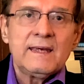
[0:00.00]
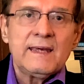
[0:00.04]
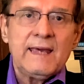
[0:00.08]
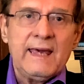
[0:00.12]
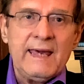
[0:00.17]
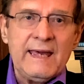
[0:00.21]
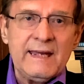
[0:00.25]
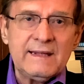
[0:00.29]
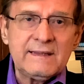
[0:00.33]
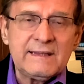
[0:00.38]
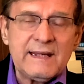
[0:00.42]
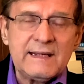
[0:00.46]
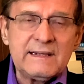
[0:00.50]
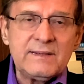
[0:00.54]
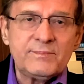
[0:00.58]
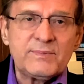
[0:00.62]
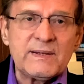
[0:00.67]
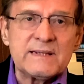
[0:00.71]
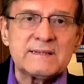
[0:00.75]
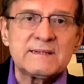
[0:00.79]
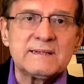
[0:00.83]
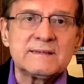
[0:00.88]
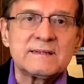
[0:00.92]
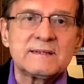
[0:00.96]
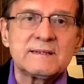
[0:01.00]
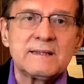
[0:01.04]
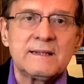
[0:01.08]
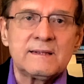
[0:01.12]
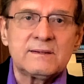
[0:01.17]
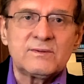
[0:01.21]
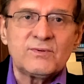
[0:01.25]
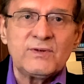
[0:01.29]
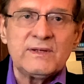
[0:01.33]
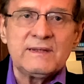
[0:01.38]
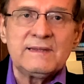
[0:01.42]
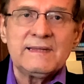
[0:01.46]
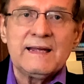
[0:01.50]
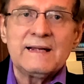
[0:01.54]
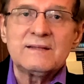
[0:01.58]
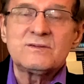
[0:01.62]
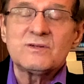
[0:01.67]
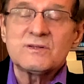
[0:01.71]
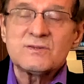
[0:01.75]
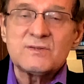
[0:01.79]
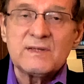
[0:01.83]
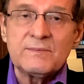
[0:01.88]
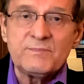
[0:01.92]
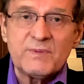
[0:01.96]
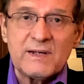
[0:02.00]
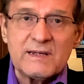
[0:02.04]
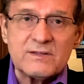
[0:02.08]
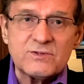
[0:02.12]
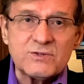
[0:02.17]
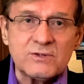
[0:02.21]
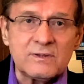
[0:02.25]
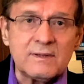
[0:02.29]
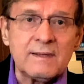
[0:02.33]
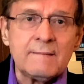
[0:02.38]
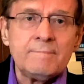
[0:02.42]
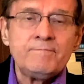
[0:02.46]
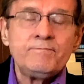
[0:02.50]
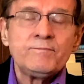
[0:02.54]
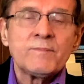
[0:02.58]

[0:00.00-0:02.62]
Antidepressants treat not just depression,